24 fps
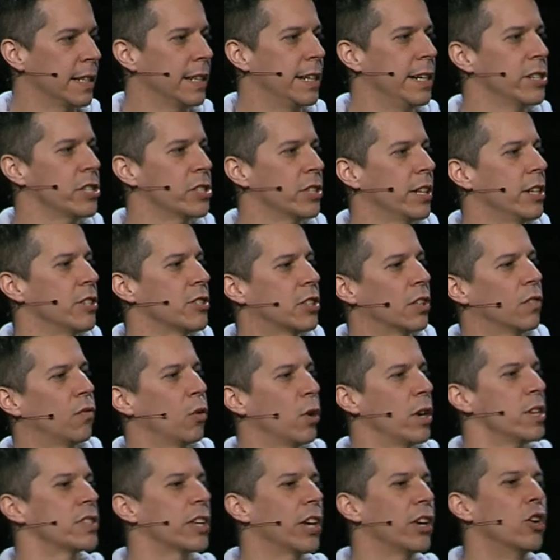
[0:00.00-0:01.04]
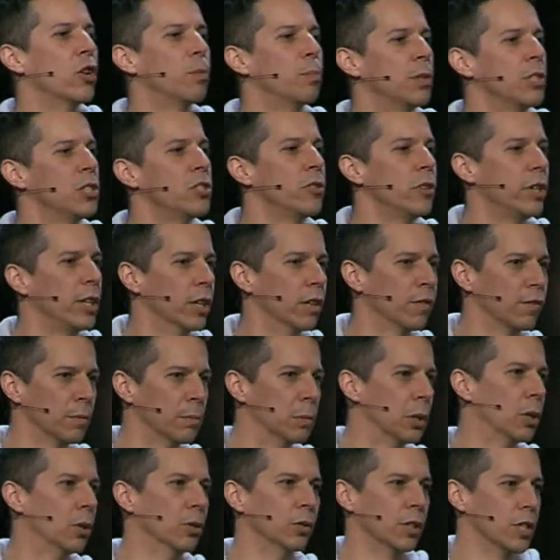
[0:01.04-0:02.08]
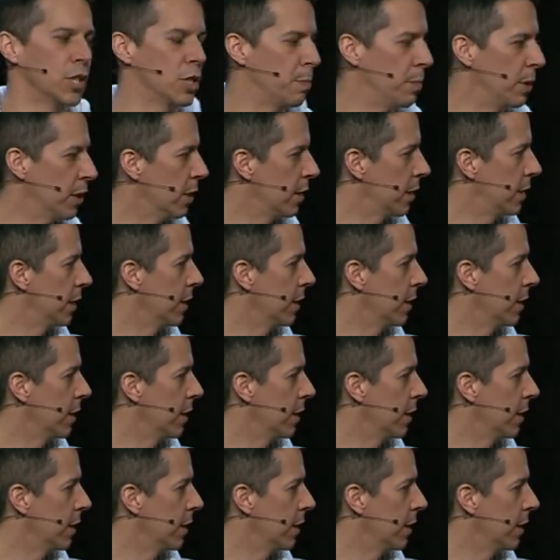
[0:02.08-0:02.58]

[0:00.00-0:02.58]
here's the voice I hope that you hear from the Holy Spirit,